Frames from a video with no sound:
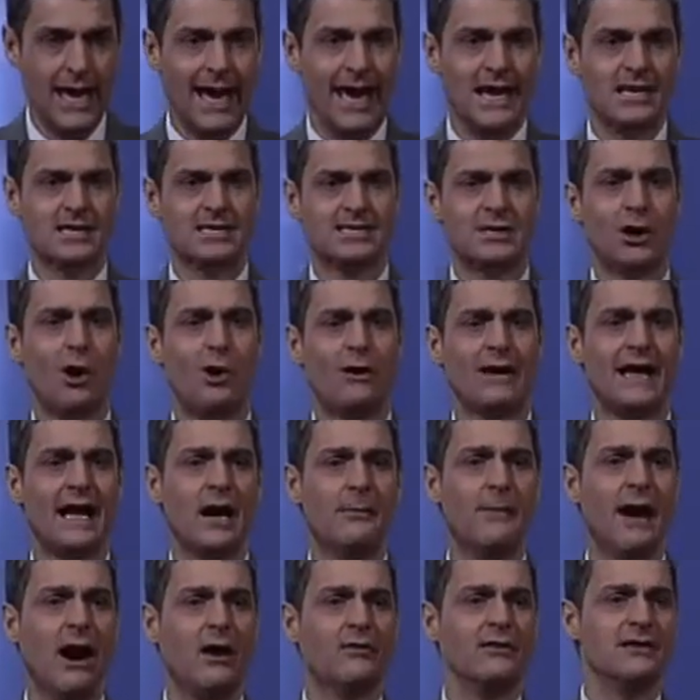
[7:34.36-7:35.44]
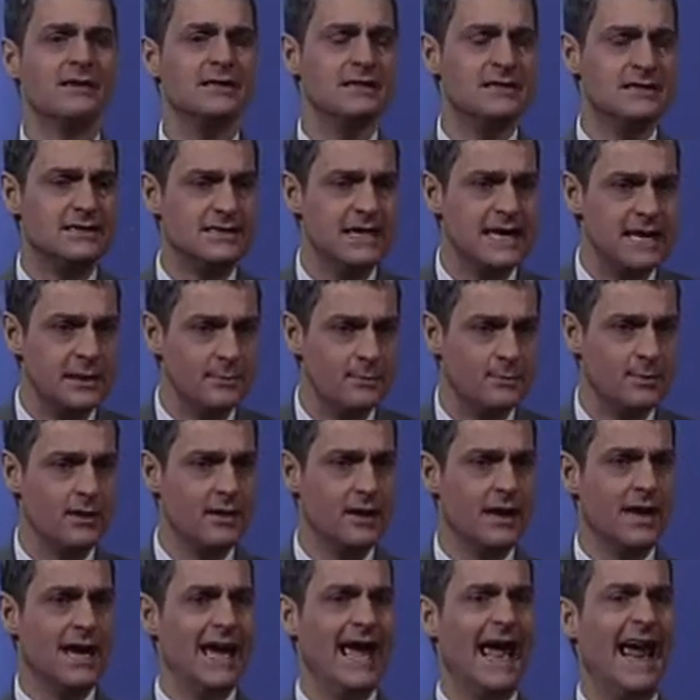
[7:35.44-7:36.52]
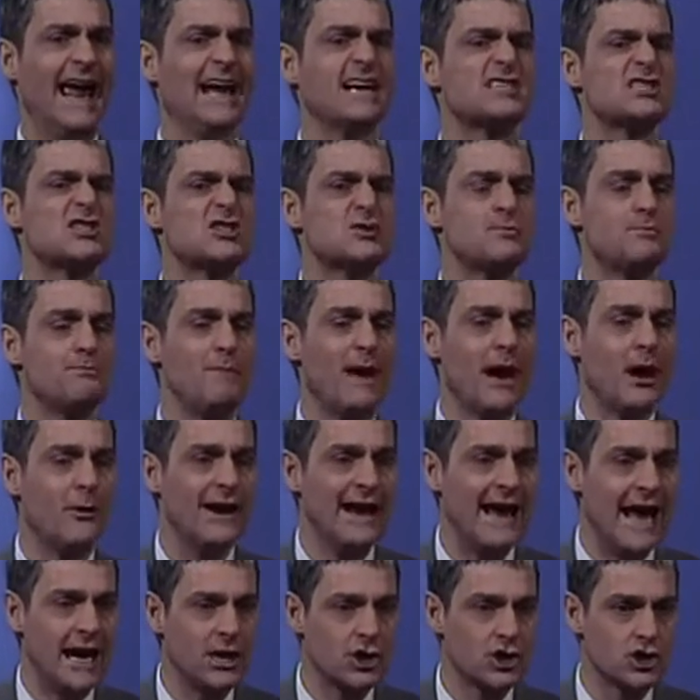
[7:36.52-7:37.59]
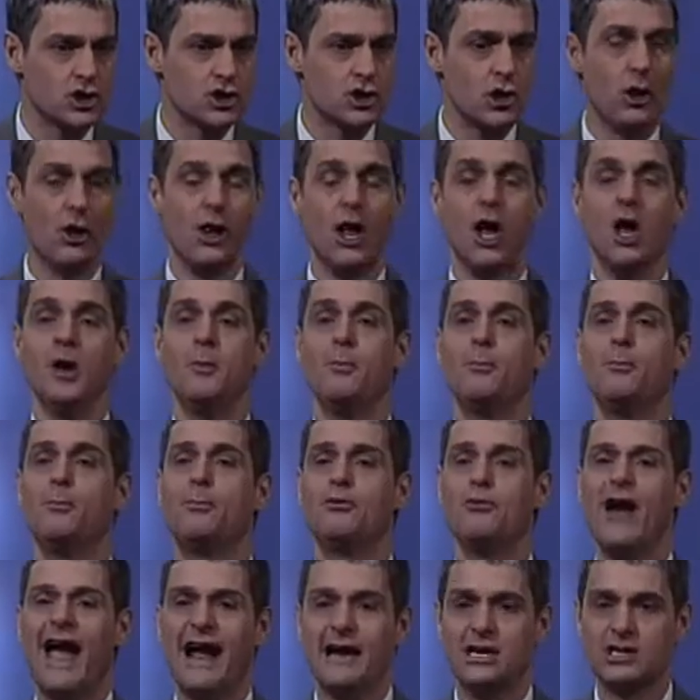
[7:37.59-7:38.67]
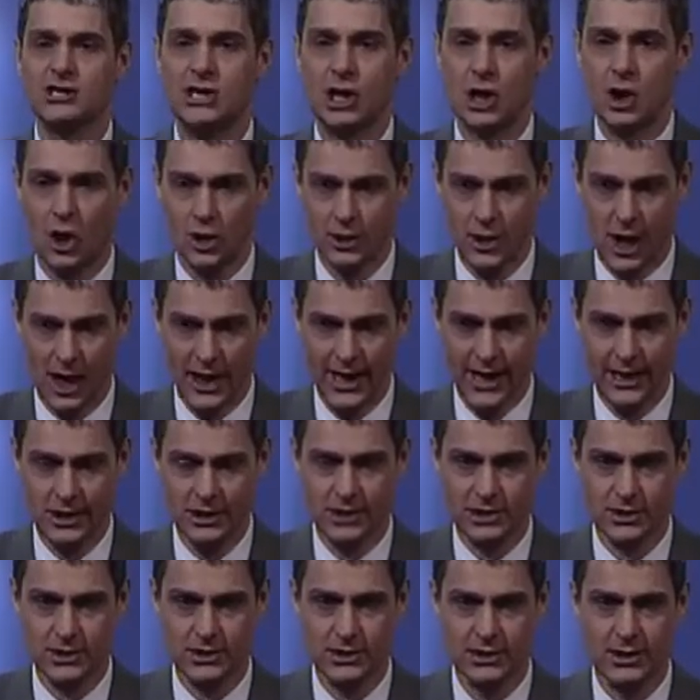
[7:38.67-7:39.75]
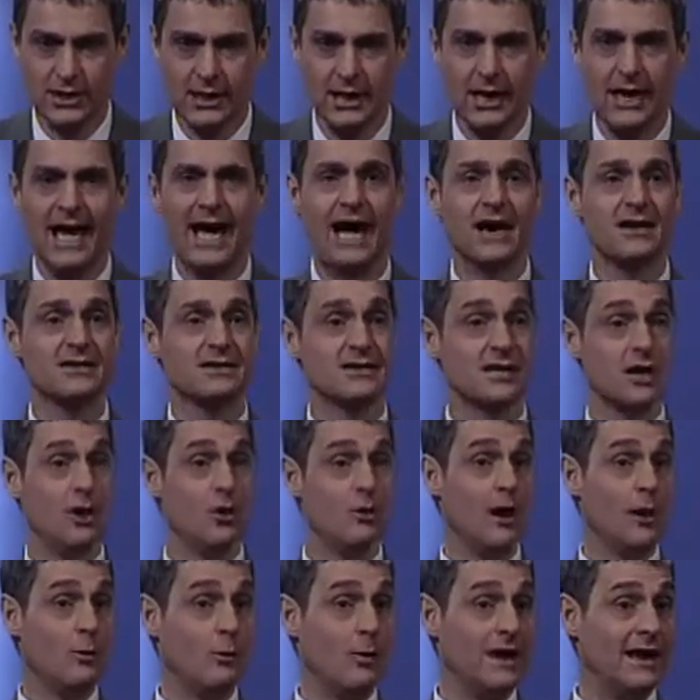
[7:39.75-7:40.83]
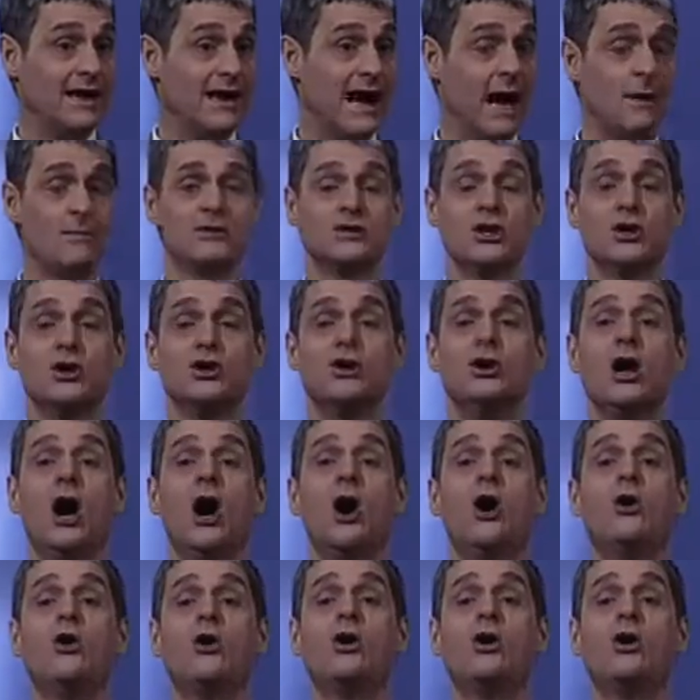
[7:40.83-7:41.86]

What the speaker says: It's talking about deep, experiential, practical knowledge. And so when we come to know